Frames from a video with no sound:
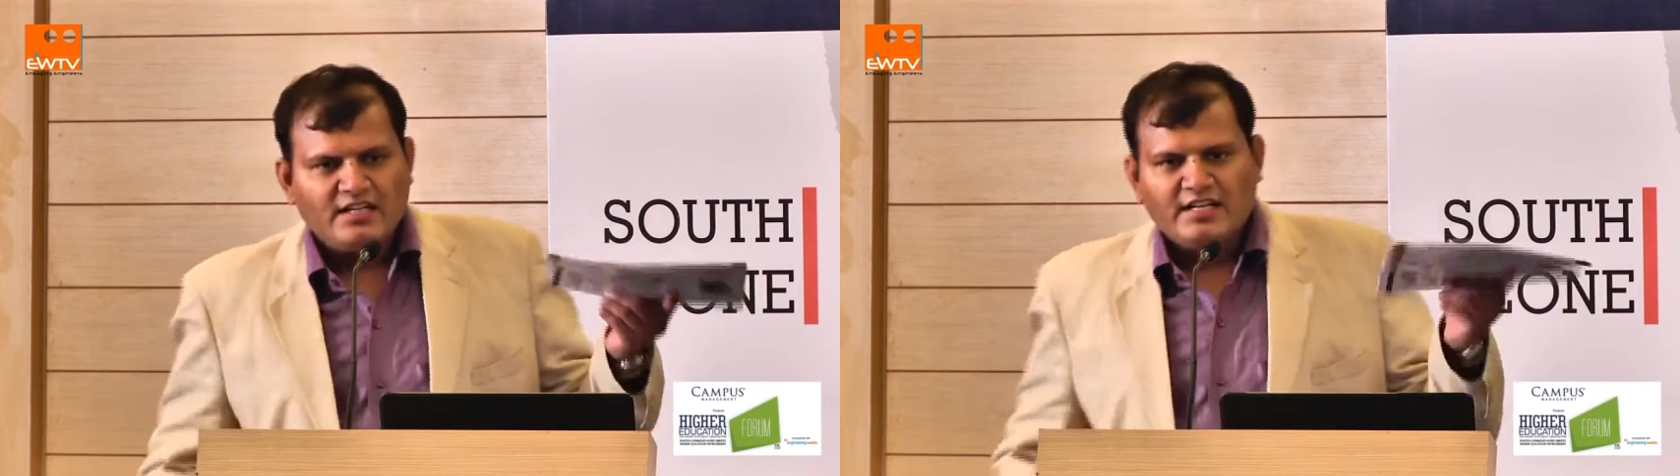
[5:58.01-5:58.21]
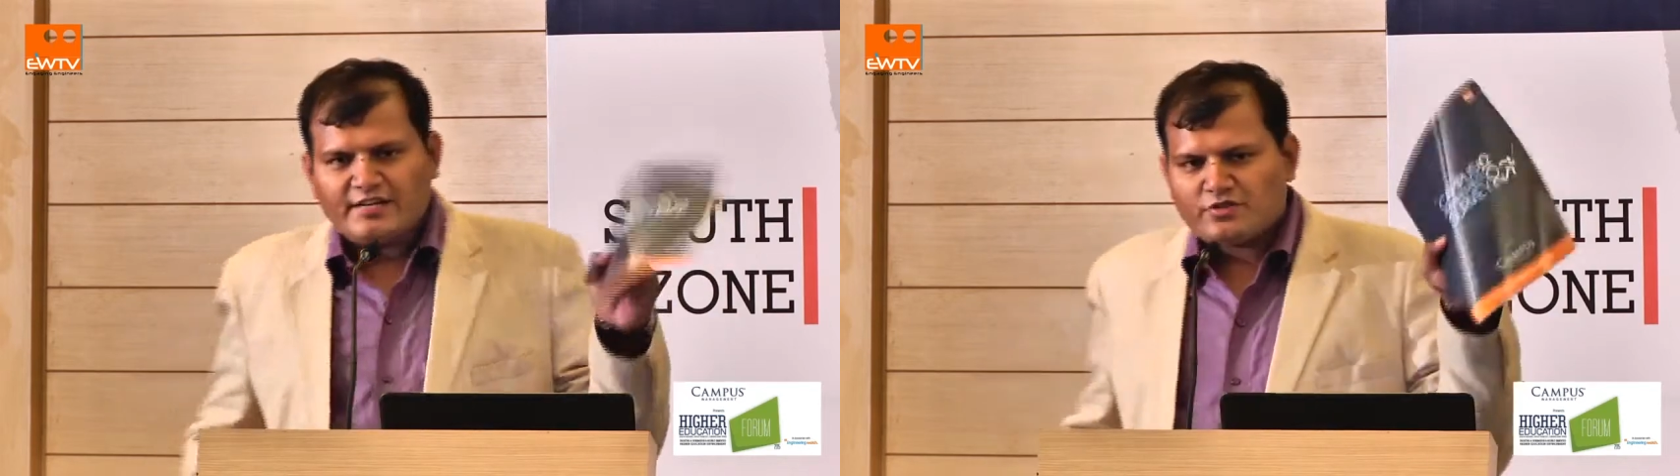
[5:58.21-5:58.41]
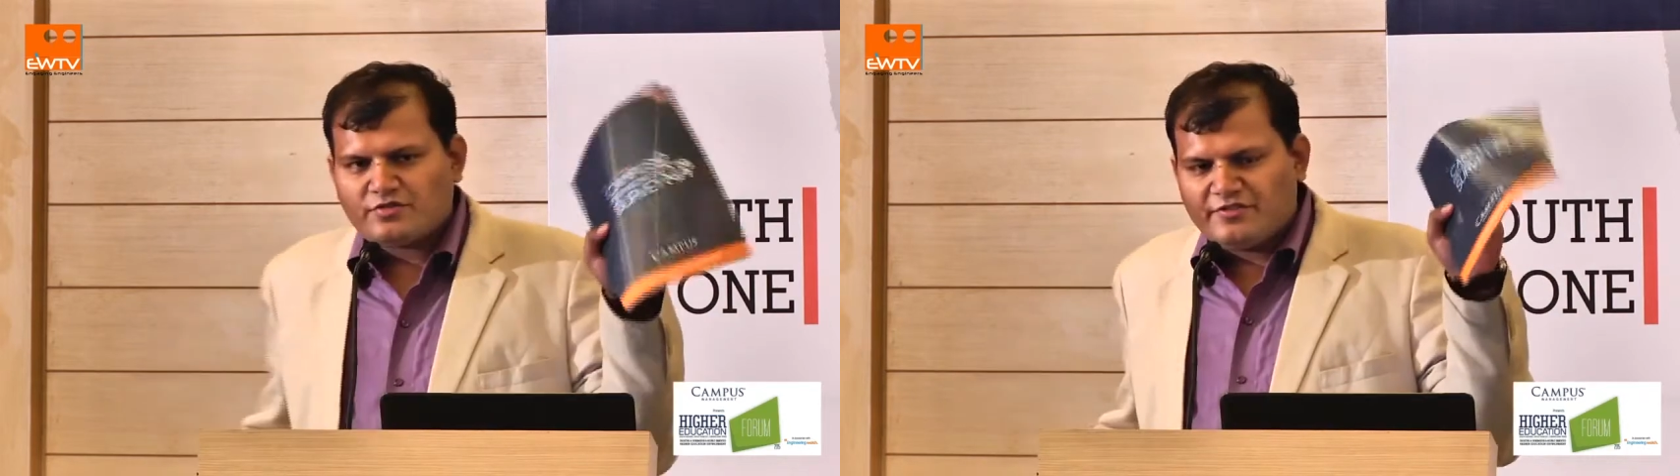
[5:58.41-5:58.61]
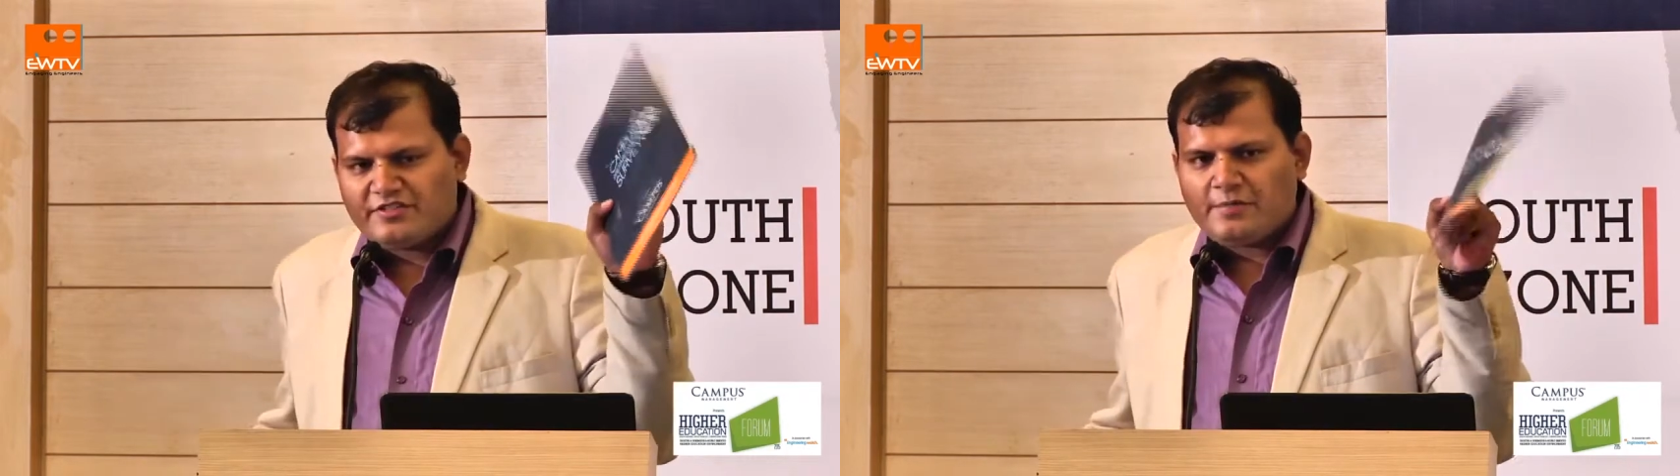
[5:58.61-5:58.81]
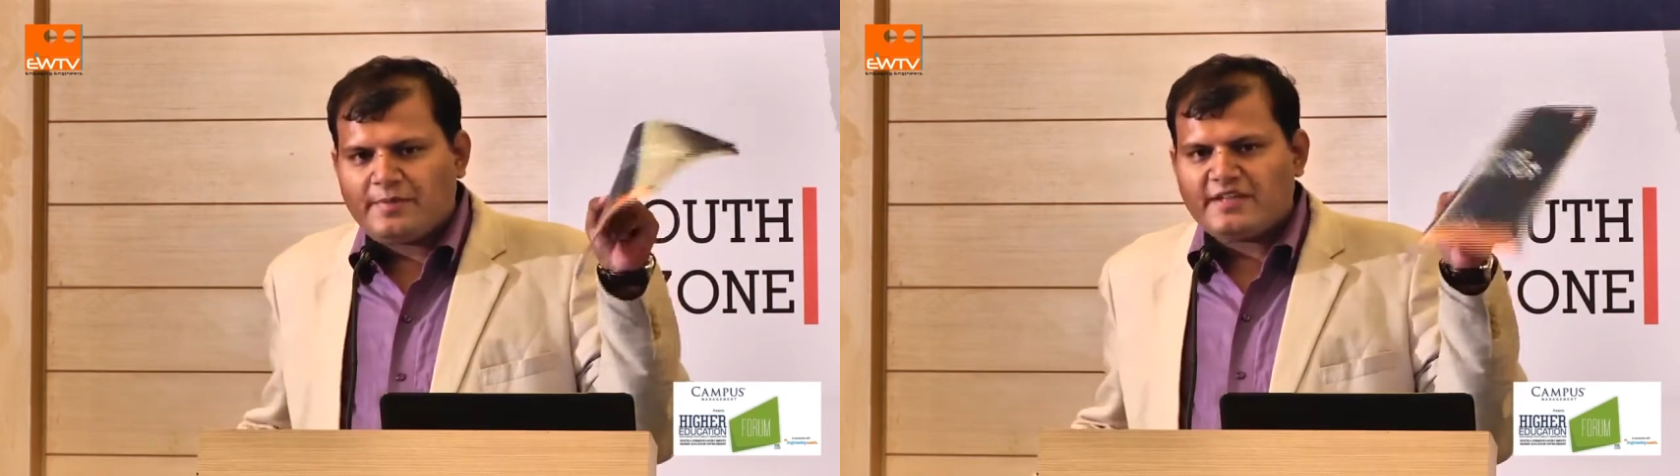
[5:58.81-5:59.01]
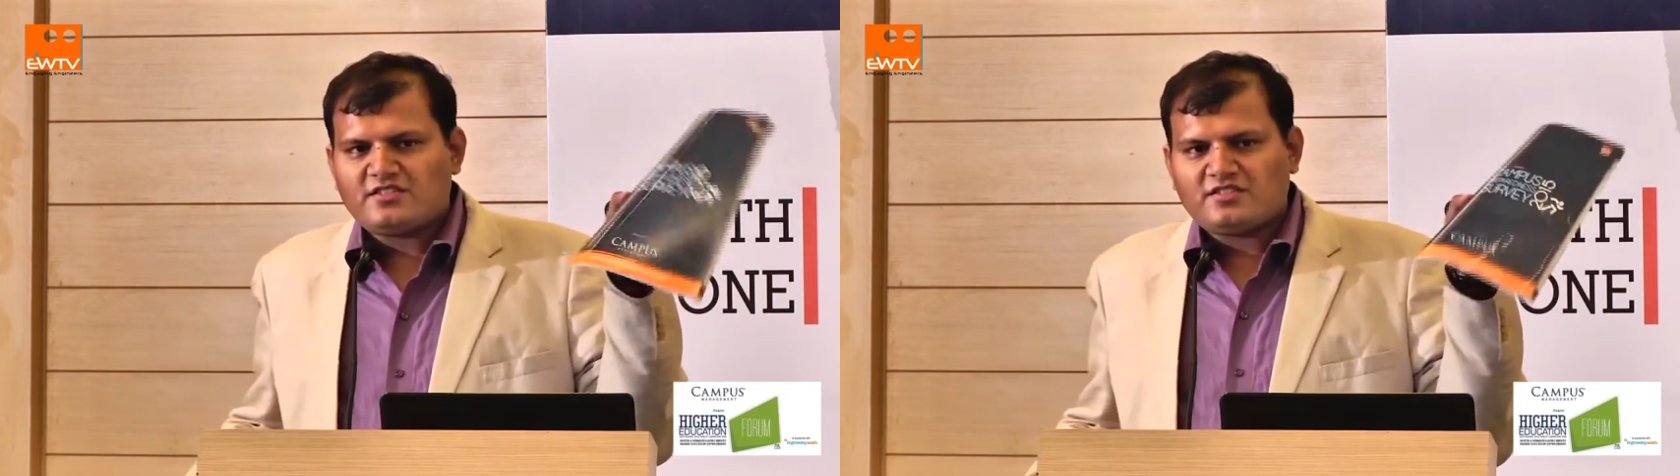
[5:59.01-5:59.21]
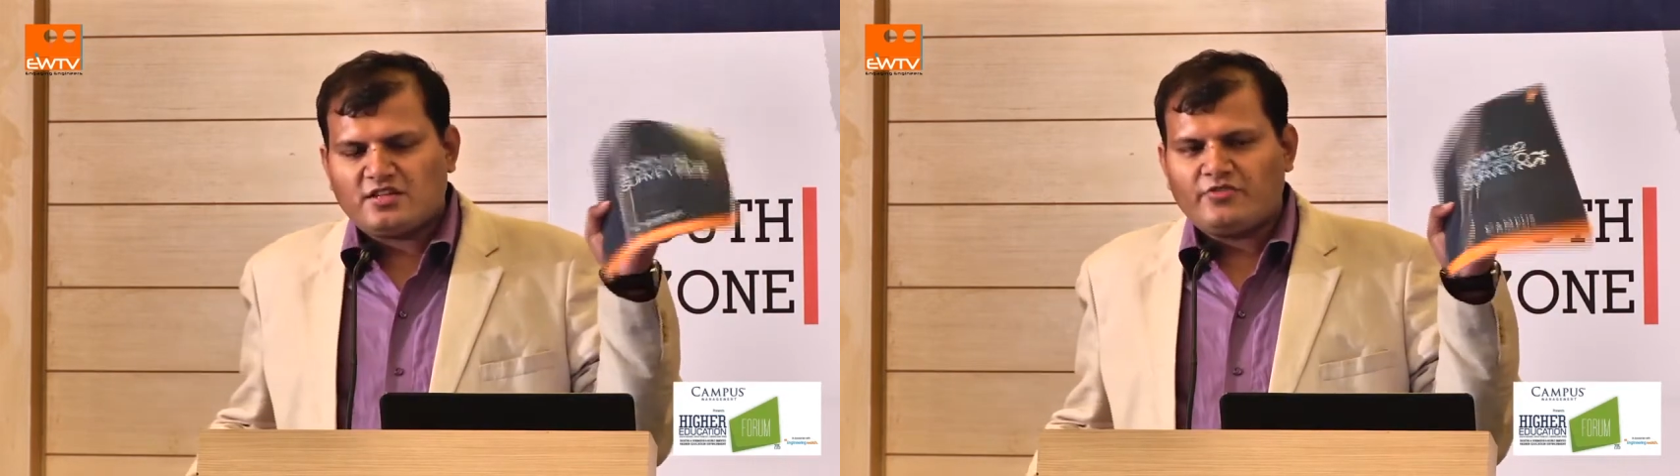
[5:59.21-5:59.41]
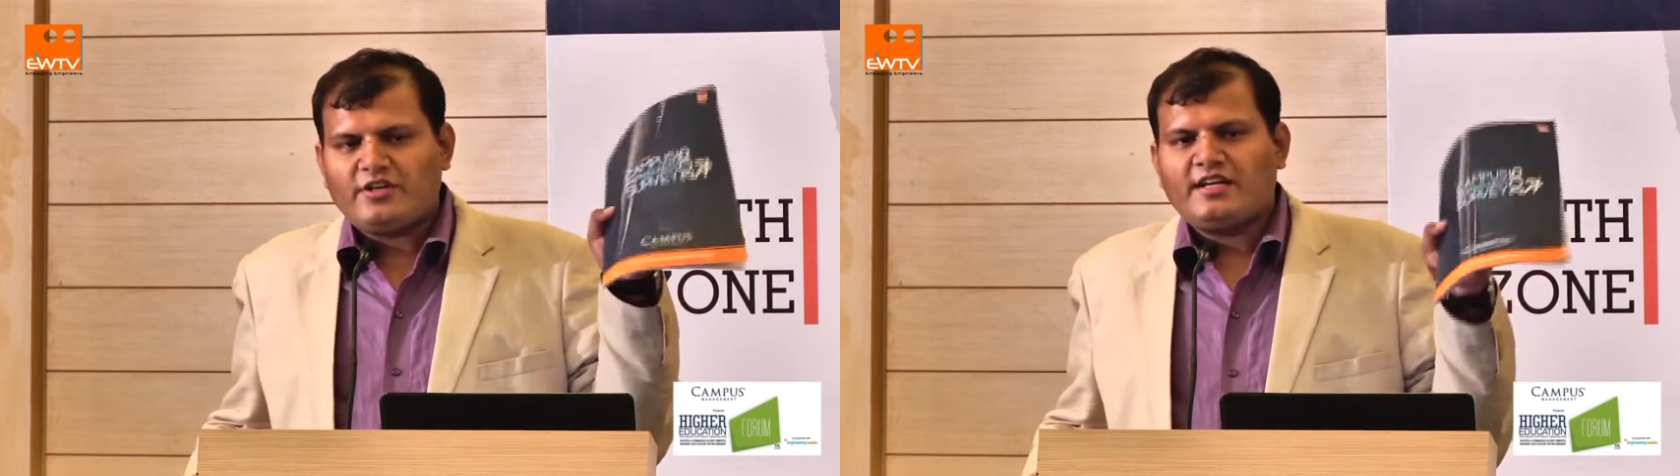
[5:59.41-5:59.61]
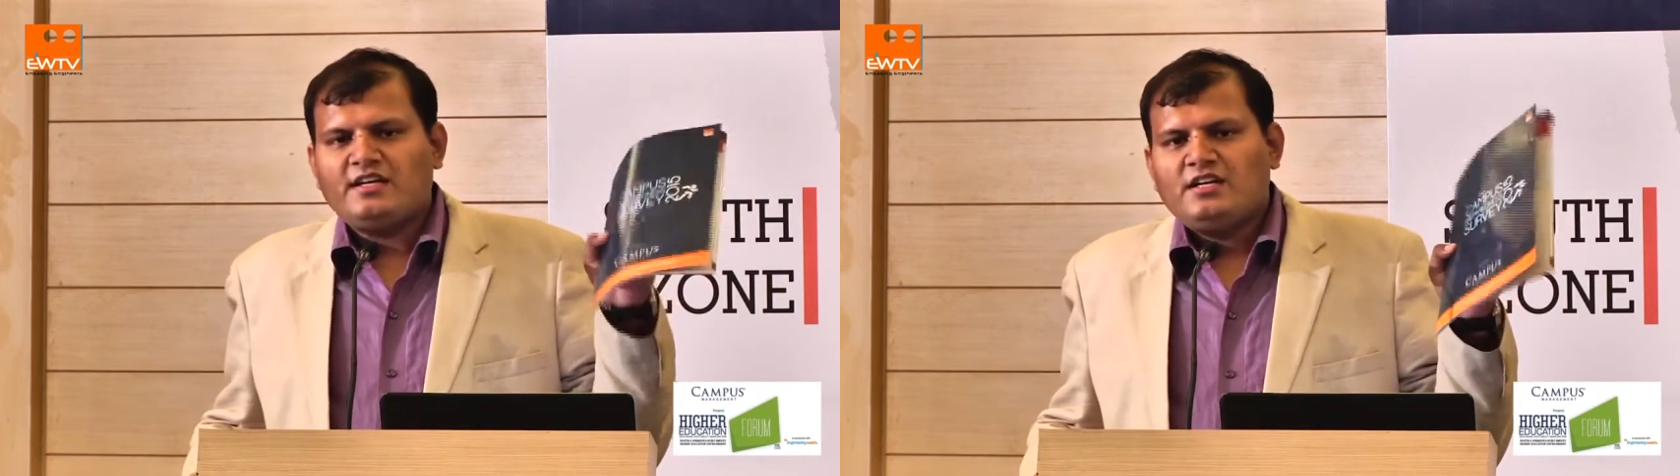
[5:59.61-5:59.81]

It was a 50-pager survey